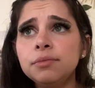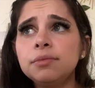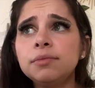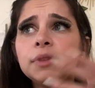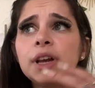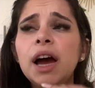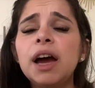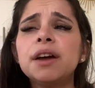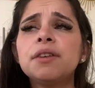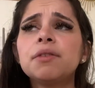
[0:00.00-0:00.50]

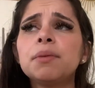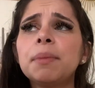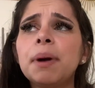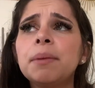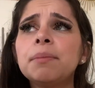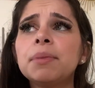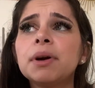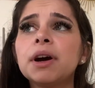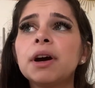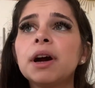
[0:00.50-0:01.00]
I
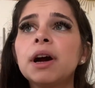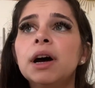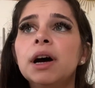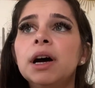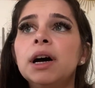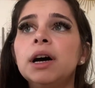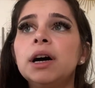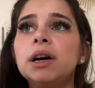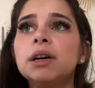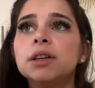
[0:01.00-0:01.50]
remember,
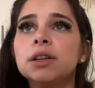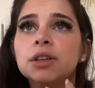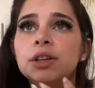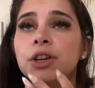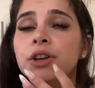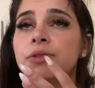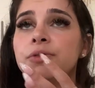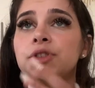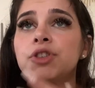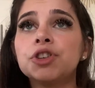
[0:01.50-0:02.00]

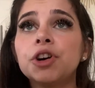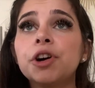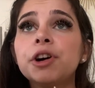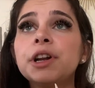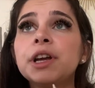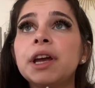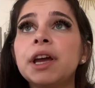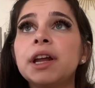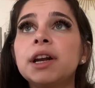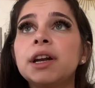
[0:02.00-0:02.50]

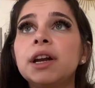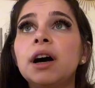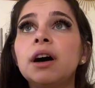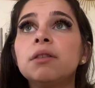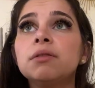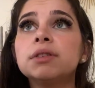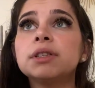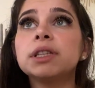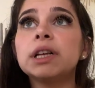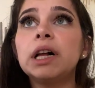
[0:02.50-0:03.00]
starting it, and I
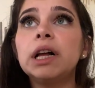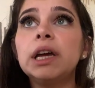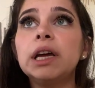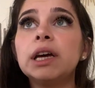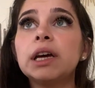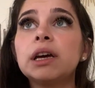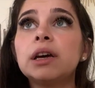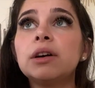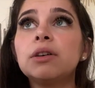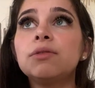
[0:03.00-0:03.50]
was
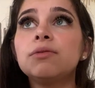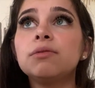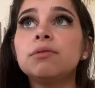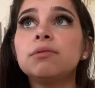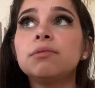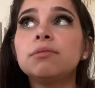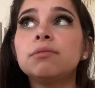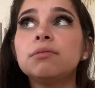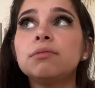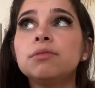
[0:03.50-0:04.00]
like,
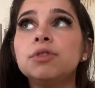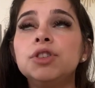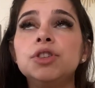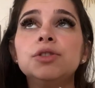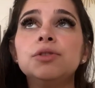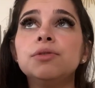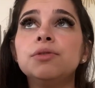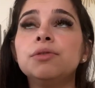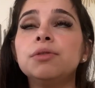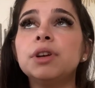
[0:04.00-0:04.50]

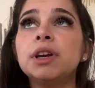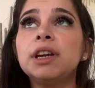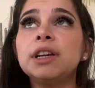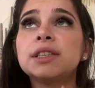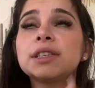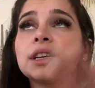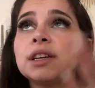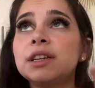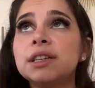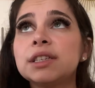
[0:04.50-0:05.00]
dude,
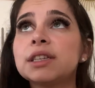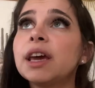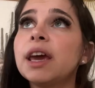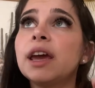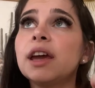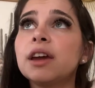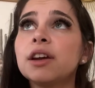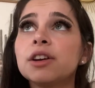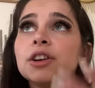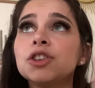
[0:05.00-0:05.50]
it's going to
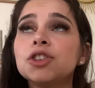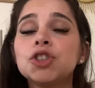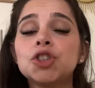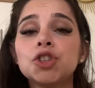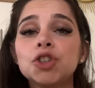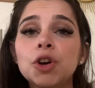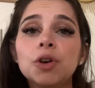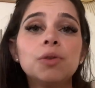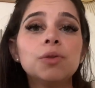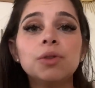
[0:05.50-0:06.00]
take
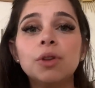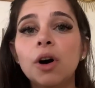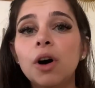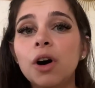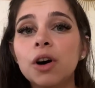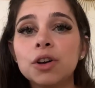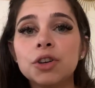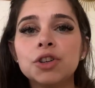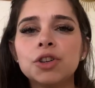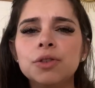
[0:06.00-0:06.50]
so
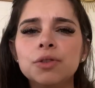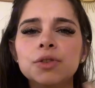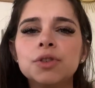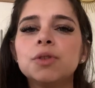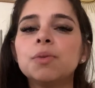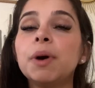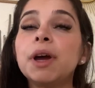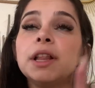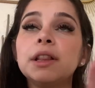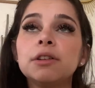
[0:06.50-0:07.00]
long to lose
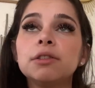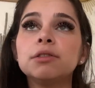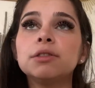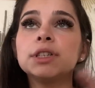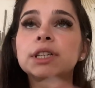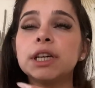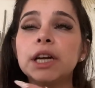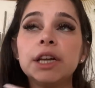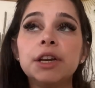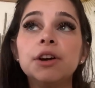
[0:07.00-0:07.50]
the weight. Little
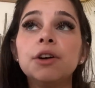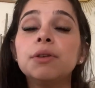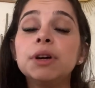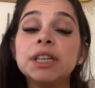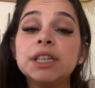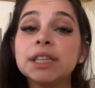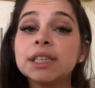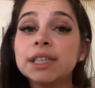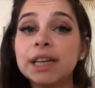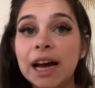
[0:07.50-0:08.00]
did I know it
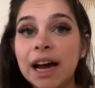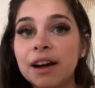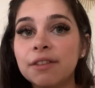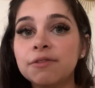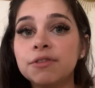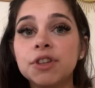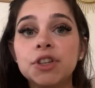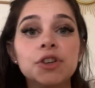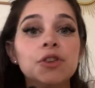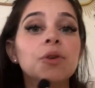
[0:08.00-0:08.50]
doesn't
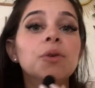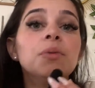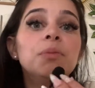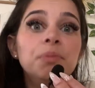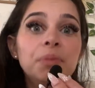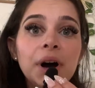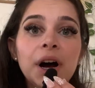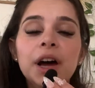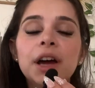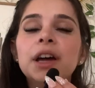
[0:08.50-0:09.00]
have to.
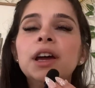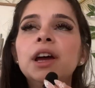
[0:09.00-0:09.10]
But